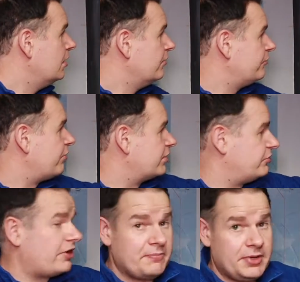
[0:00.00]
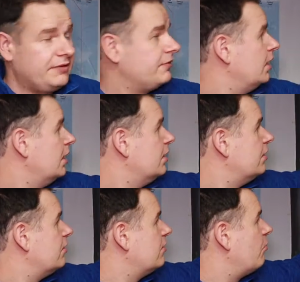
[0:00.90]
structure, I believe.
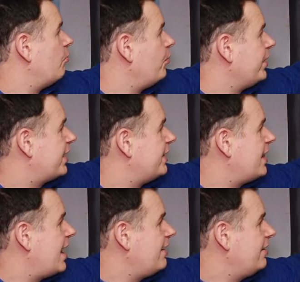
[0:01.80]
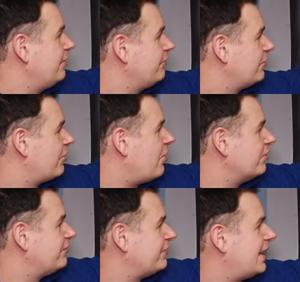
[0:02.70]
We can then
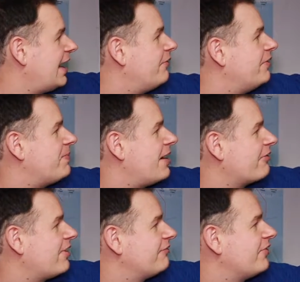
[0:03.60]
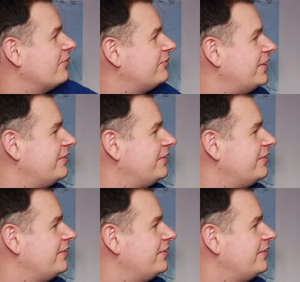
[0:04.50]
got our paragraph content.